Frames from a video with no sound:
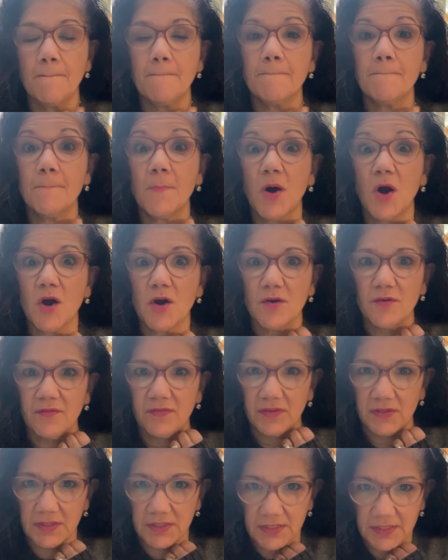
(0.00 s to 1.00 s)

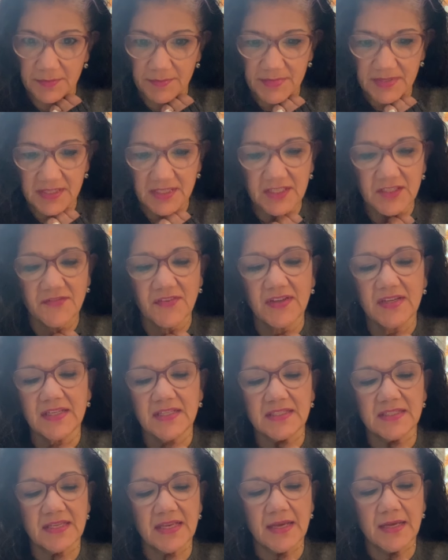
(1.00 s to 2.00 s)
Marvelous, Mrs. Finney
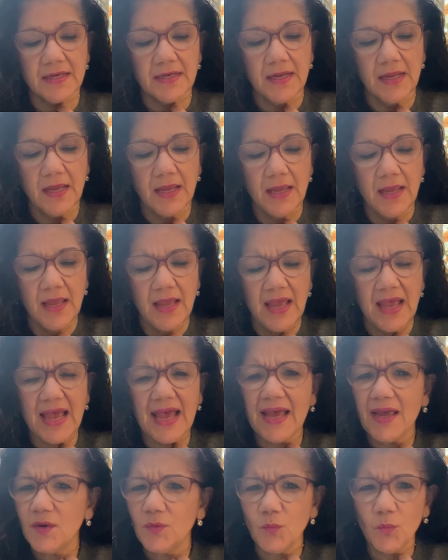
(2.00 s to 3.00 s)
said.
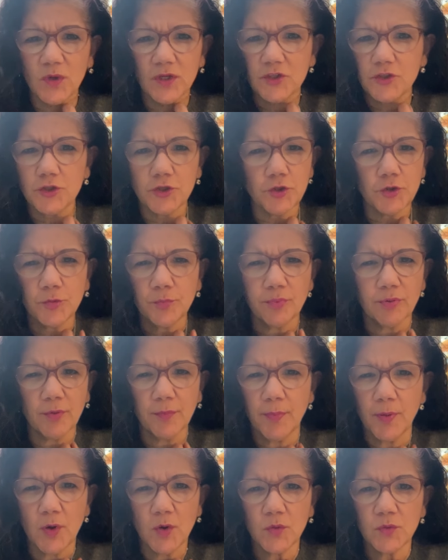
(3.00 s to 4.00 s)
And what do you
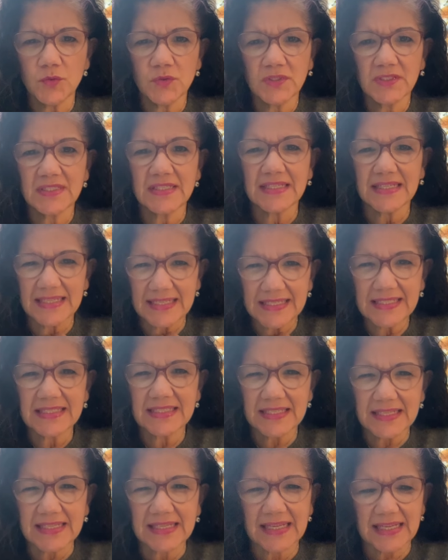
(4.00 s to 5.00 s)
propose to eat
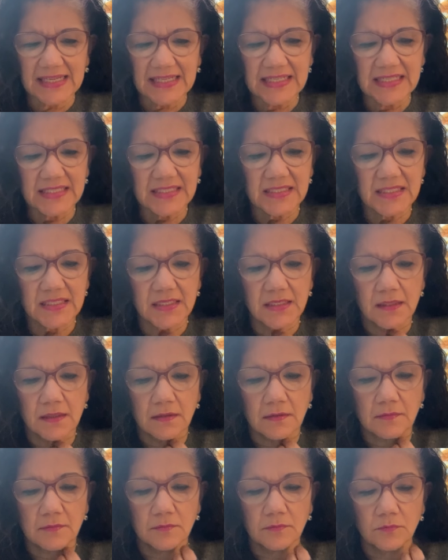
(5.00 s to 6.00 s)
tonight?
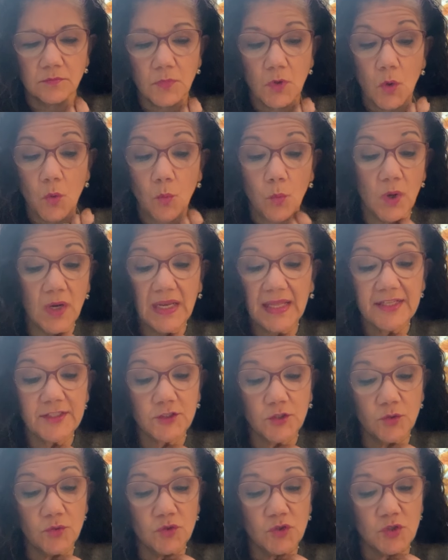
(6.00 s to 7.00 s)
Well, I
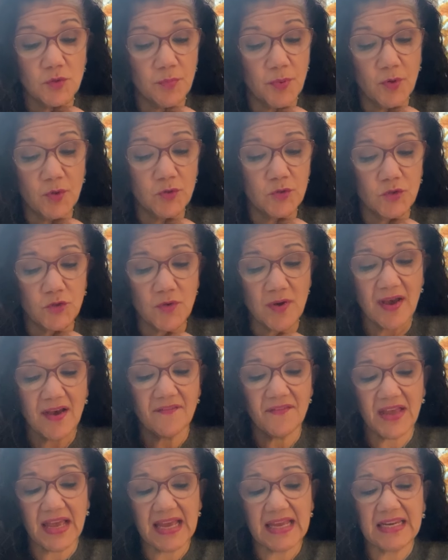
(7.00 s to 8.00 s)
don't suppose you
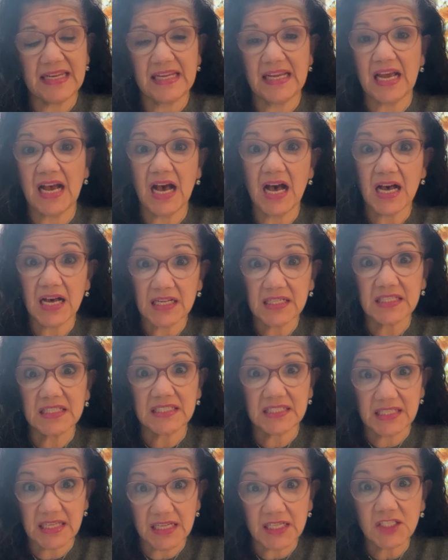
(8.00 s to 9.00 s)
have any
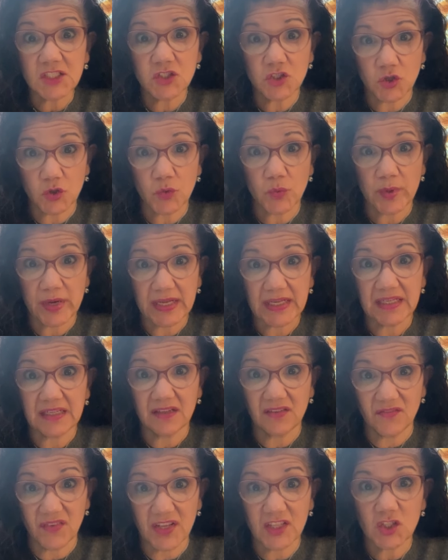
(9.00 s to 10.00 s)

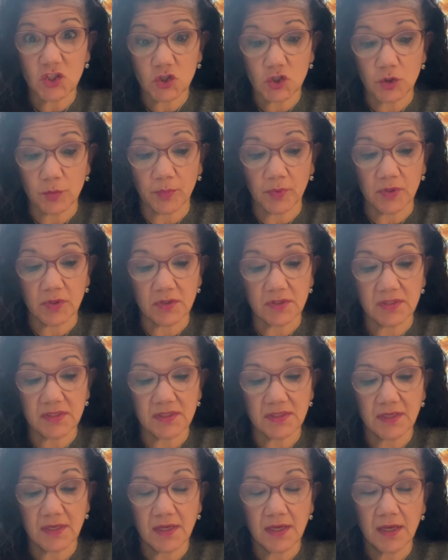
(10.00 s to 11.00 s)
unadulterated
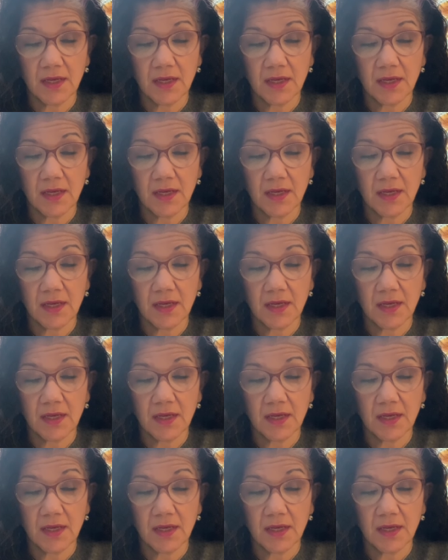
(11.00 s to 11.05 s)
vegetables.